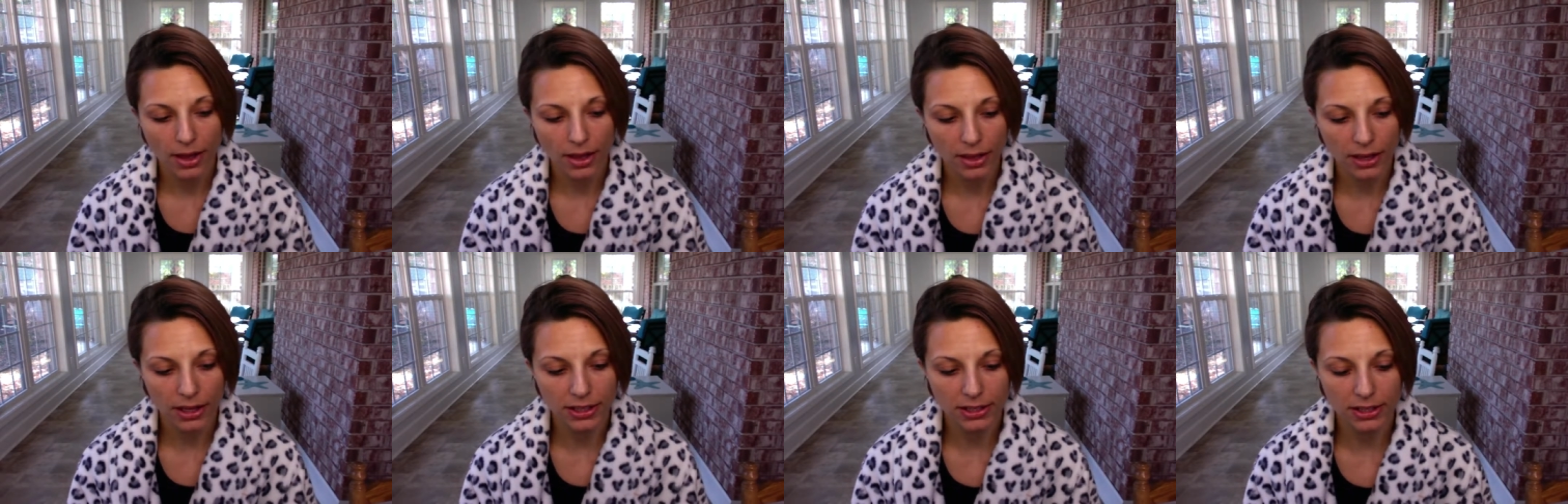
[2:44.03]

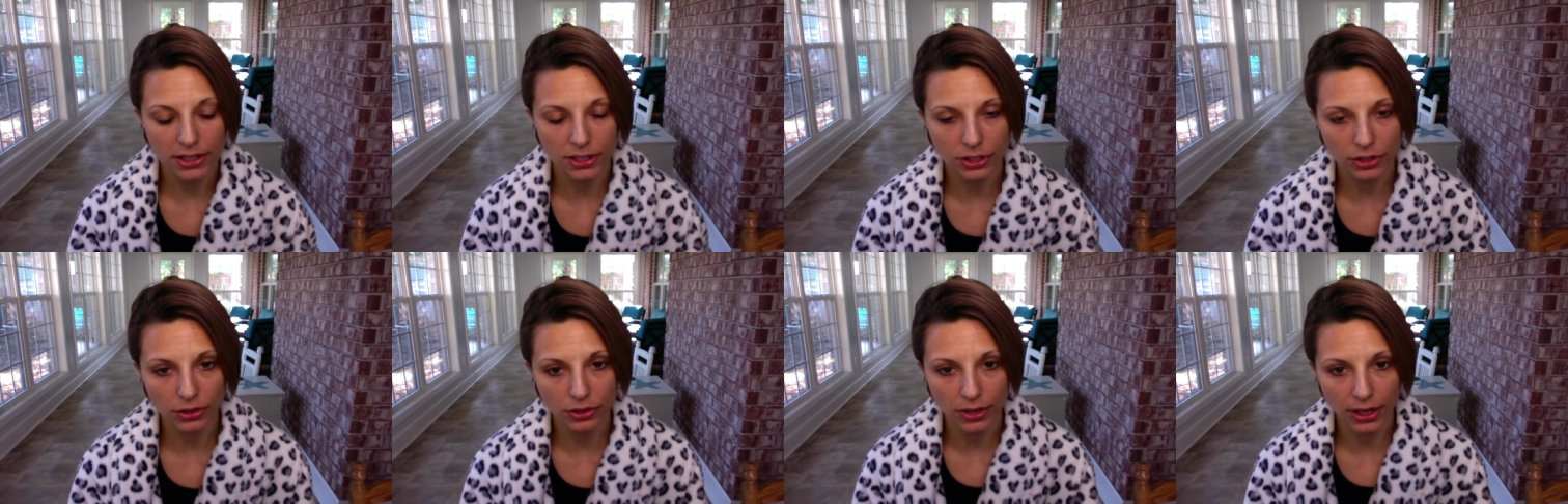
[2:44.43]
it's
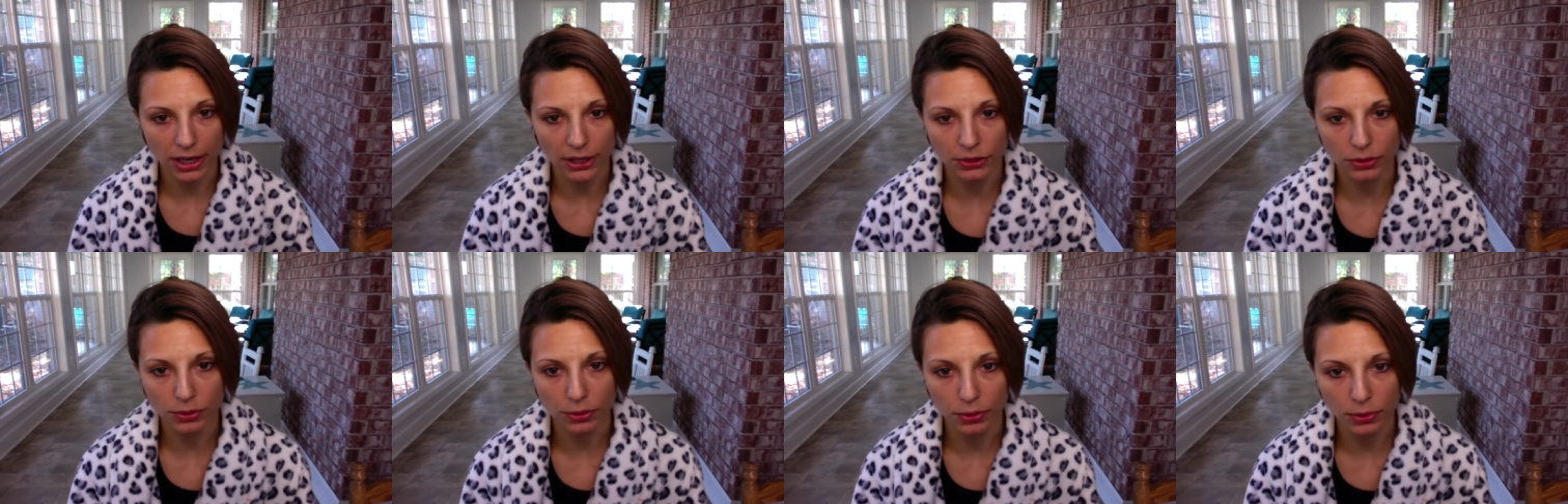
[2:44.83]
still
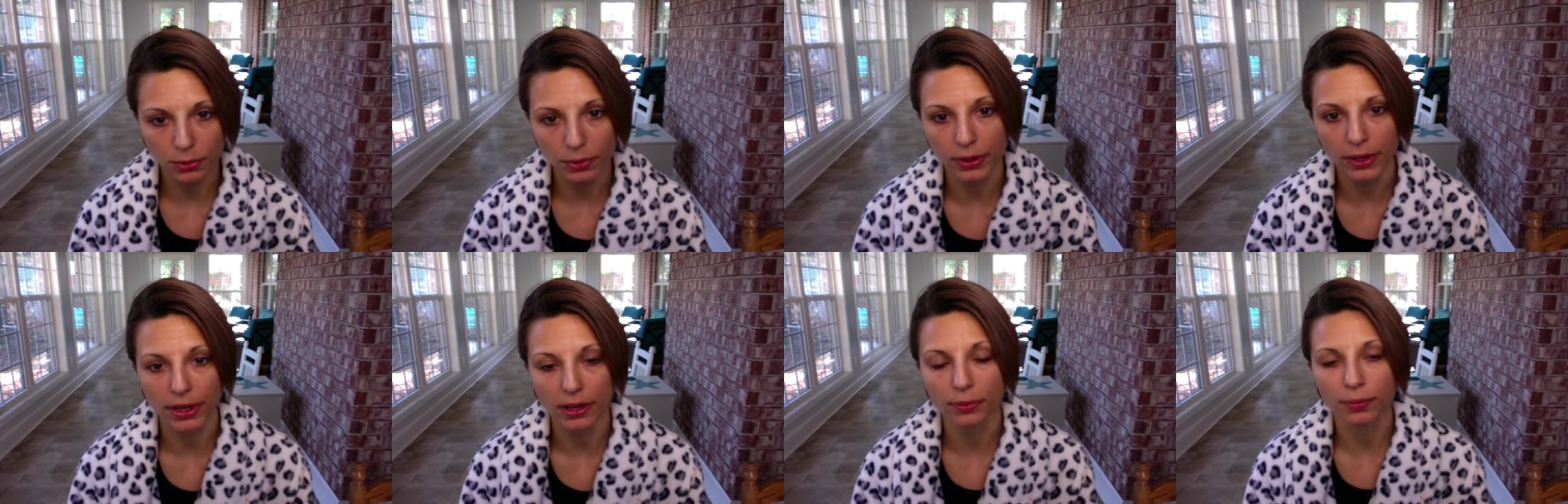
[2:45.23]
natural
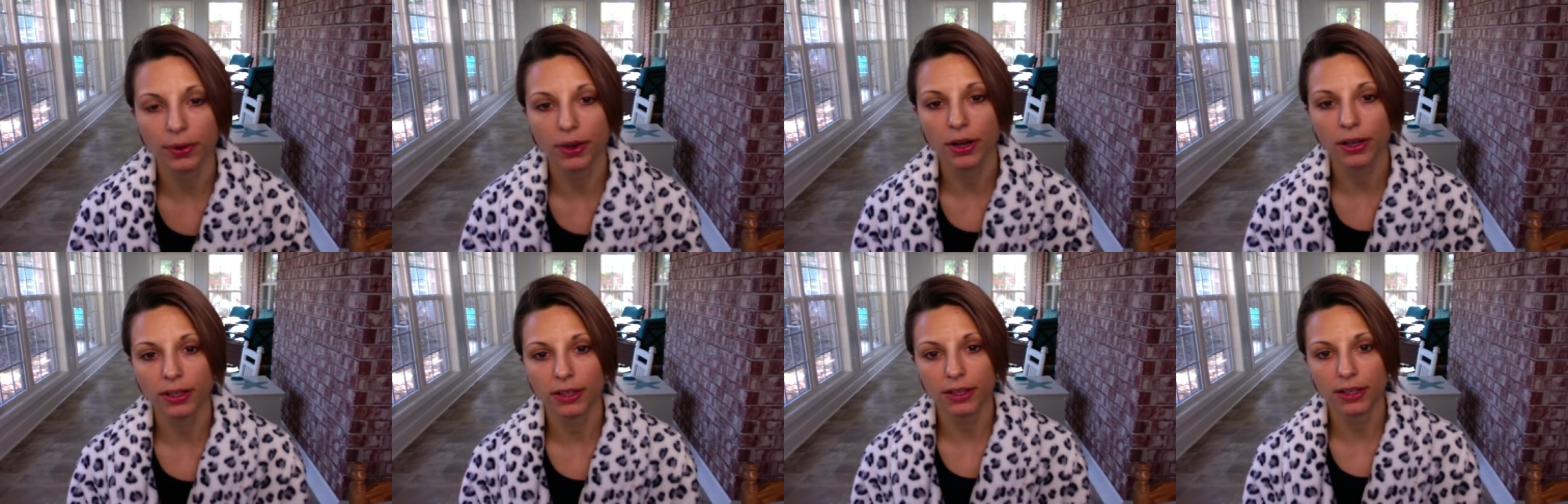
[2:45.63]
plant
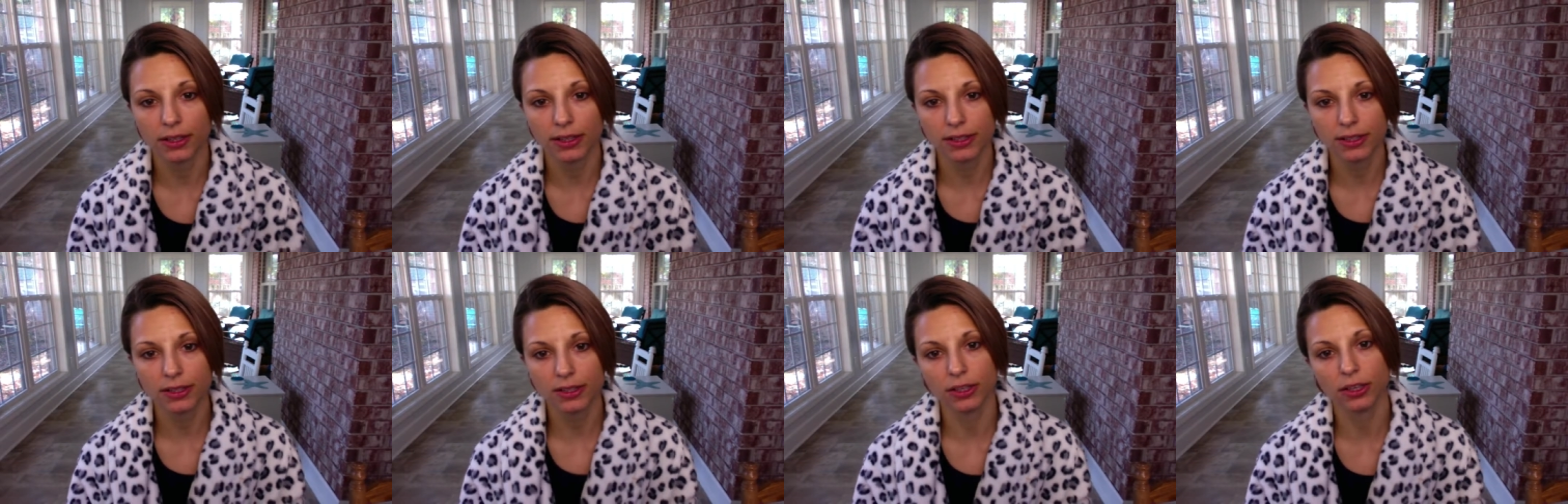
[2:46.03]
products,